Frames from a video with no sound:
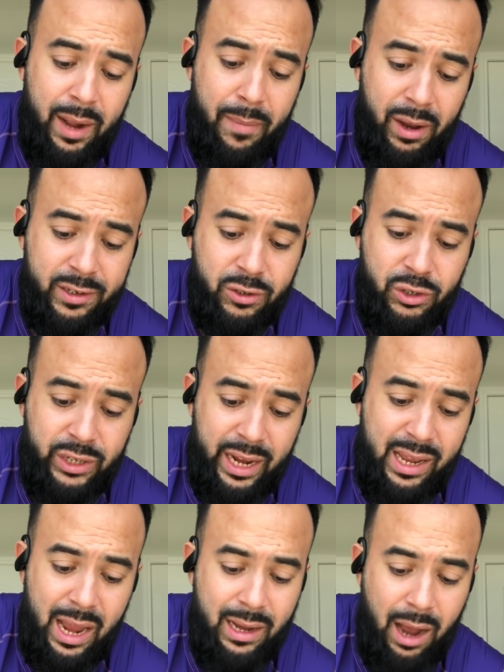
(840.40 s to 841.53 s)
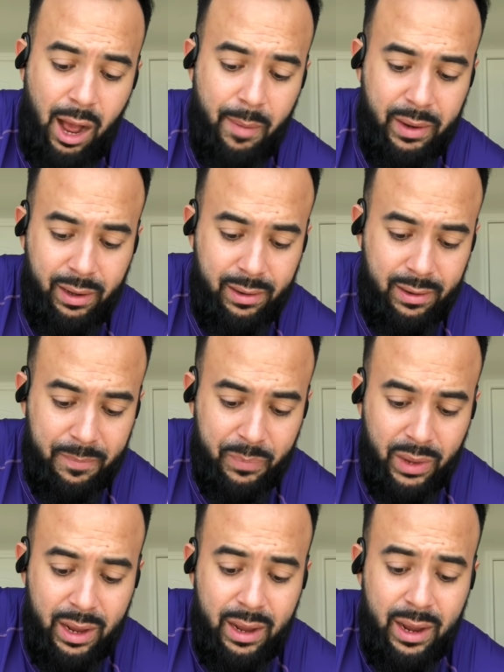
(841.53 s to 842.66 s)
monster, J.K. Dobbins.
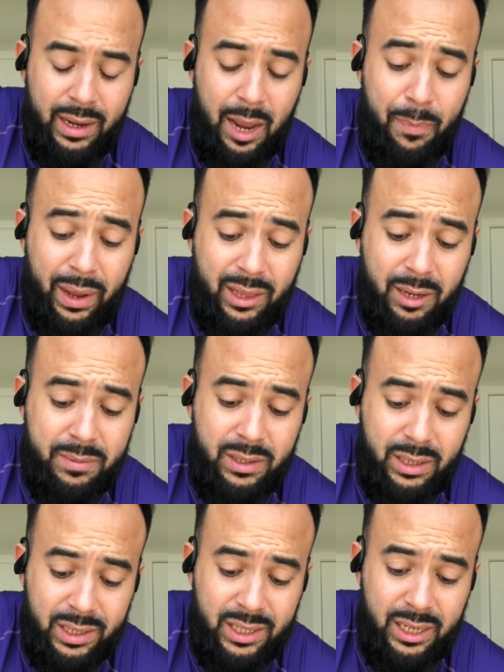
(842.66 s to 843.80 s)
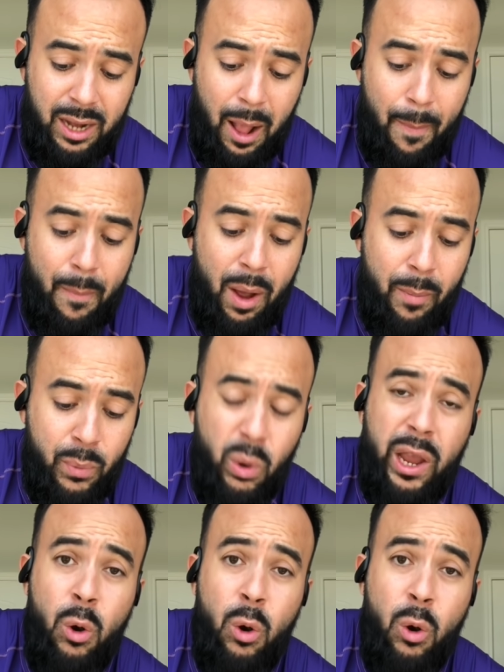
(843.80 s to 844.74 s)
They picked up Dustin Mambuke,